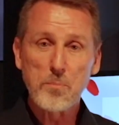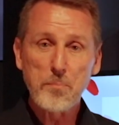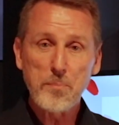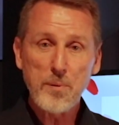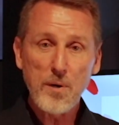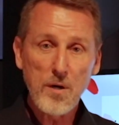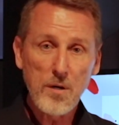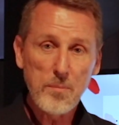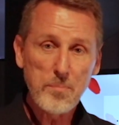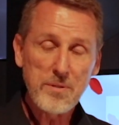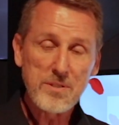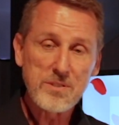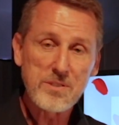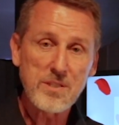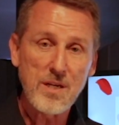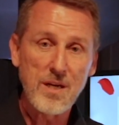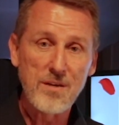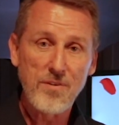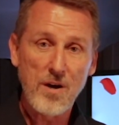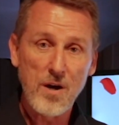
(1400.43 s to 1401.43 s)
purpose
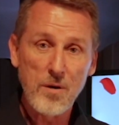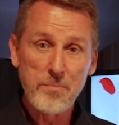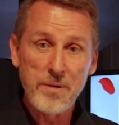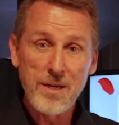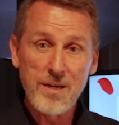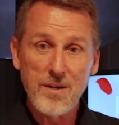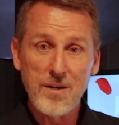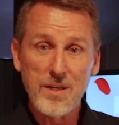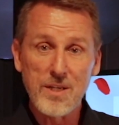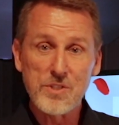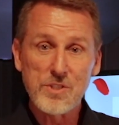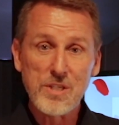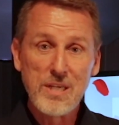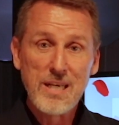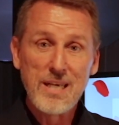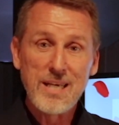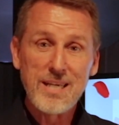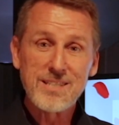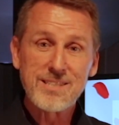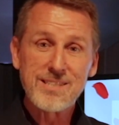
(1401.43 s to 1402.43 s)
of our marriage
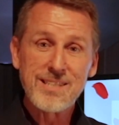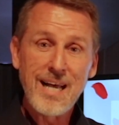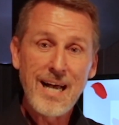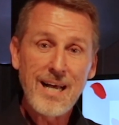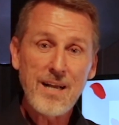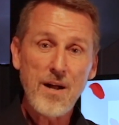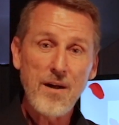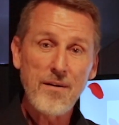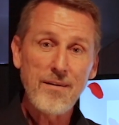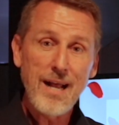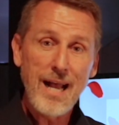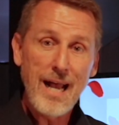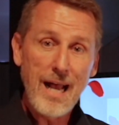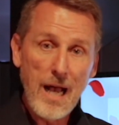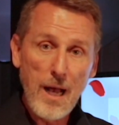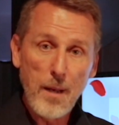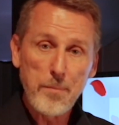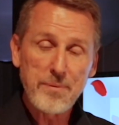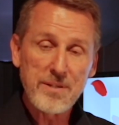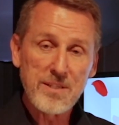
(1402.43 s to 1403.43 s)
is not our
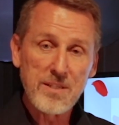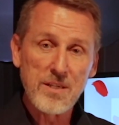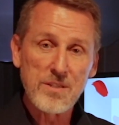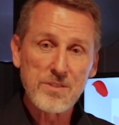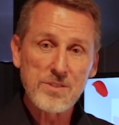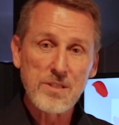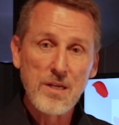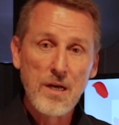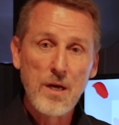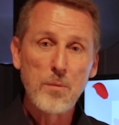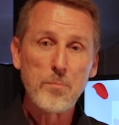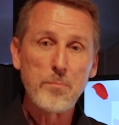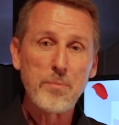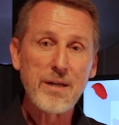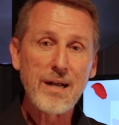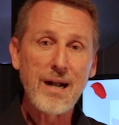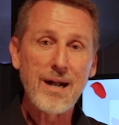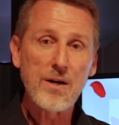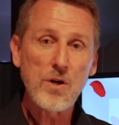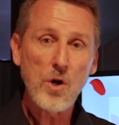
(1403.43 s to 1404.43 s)
happiness, but
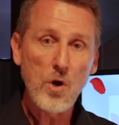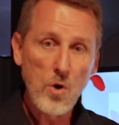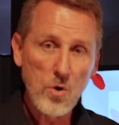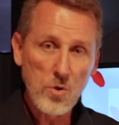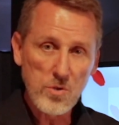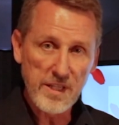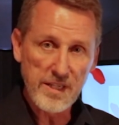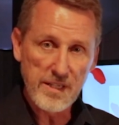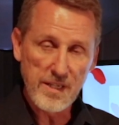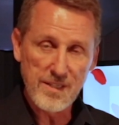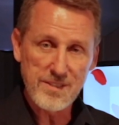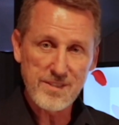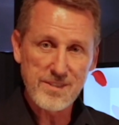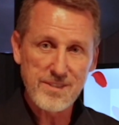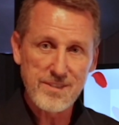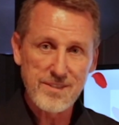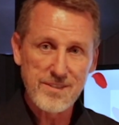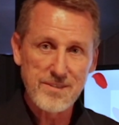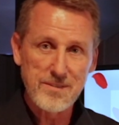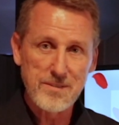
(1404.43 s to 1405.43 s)
our
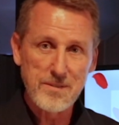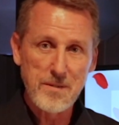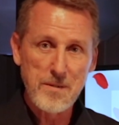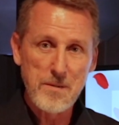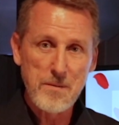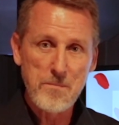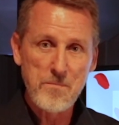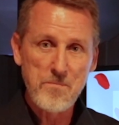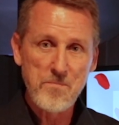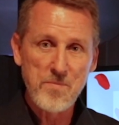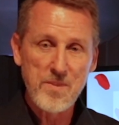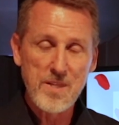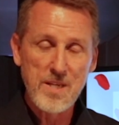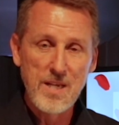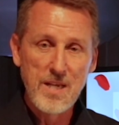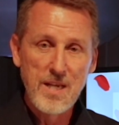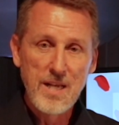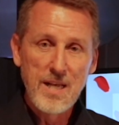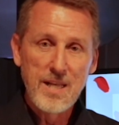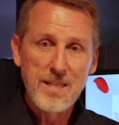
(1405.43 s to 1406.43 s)
holiness.
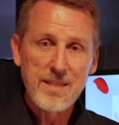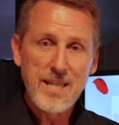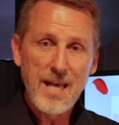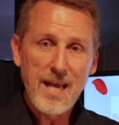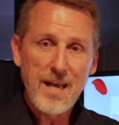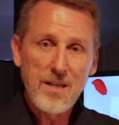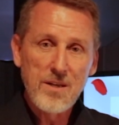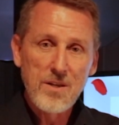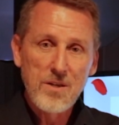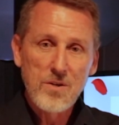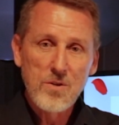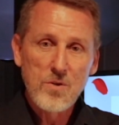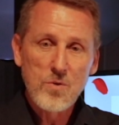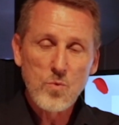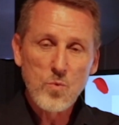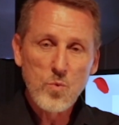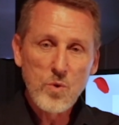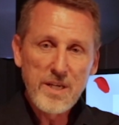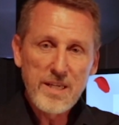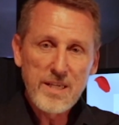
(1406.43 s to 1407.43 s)
That
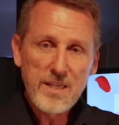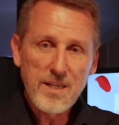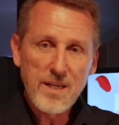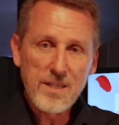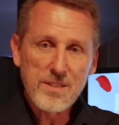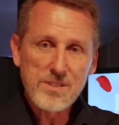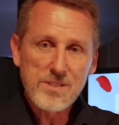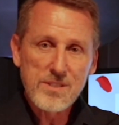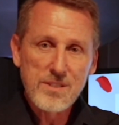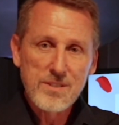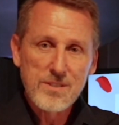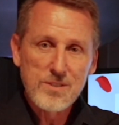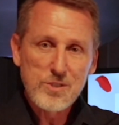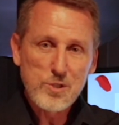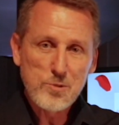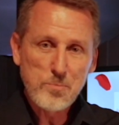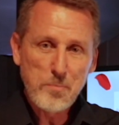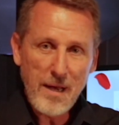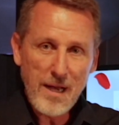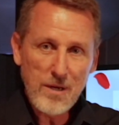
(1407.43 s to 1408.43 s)
we as
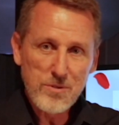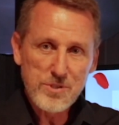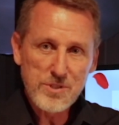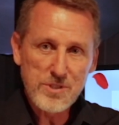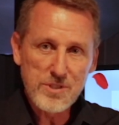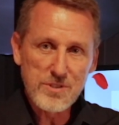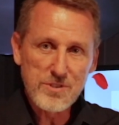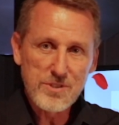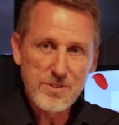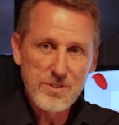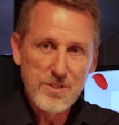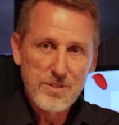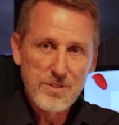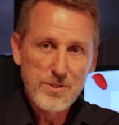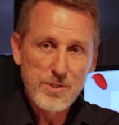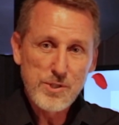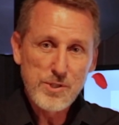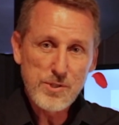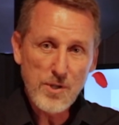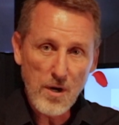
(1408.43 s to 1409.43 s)
spouses
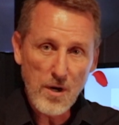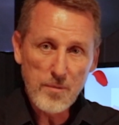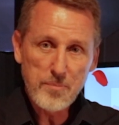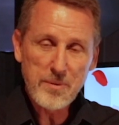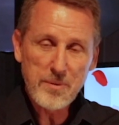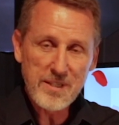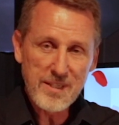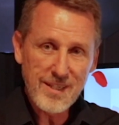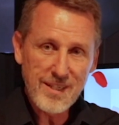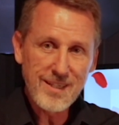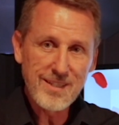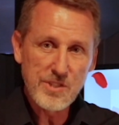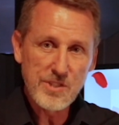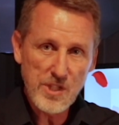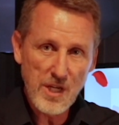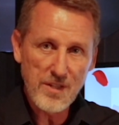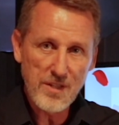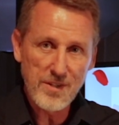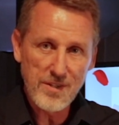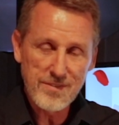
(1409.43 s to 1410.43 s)
sharpen each
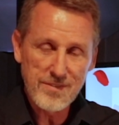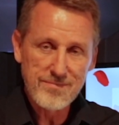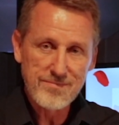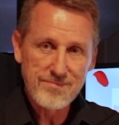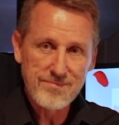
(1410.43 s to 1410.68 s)
other.